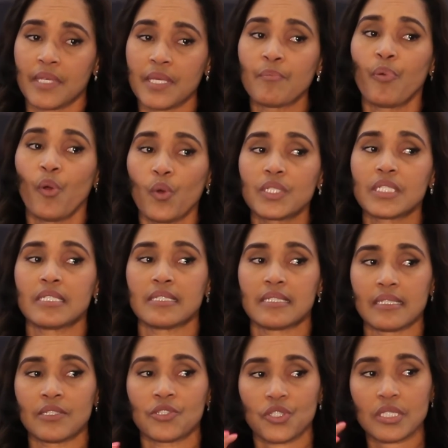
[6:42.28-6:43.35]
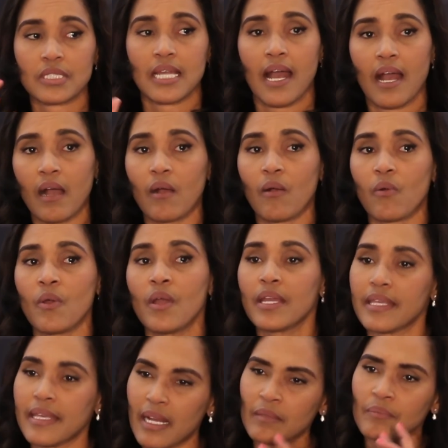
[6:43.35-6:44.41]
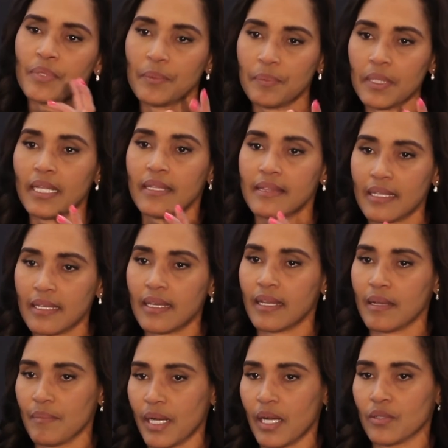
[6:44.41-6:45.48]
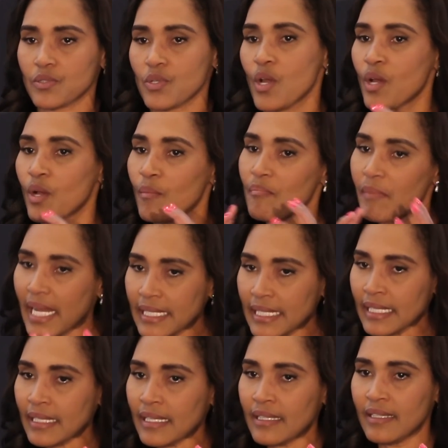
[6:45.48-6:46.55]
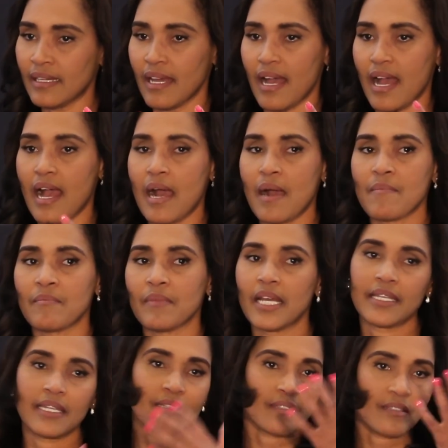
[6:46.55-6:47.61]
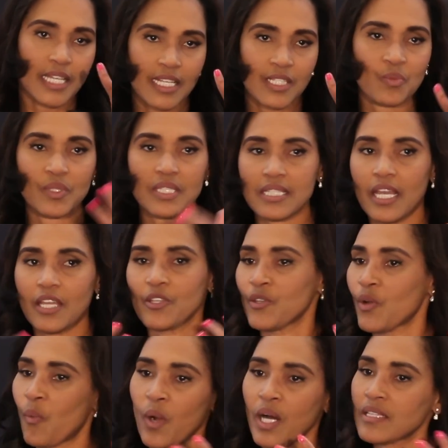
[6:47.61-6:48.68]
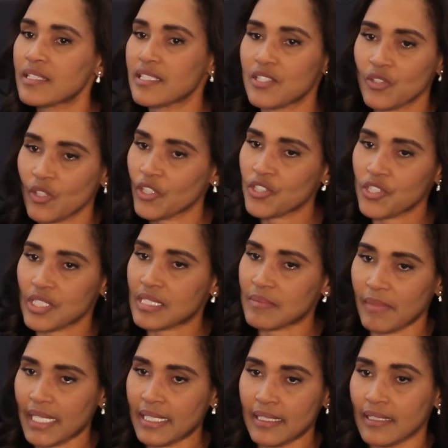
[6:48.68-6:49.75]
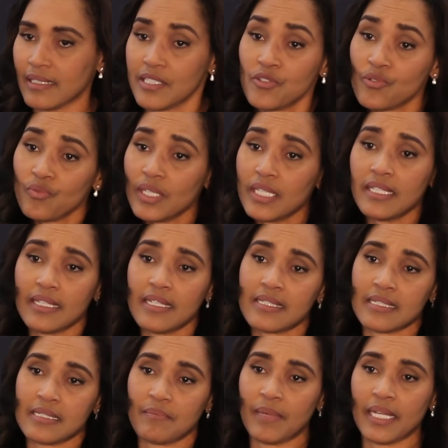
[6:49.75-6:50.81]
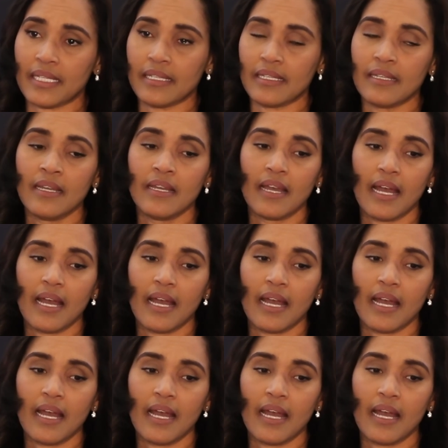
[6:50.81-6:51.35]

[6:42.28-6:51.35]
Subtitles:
important in just how young people are thinking about money. And as we say, wealth is not just money. It really isn't money.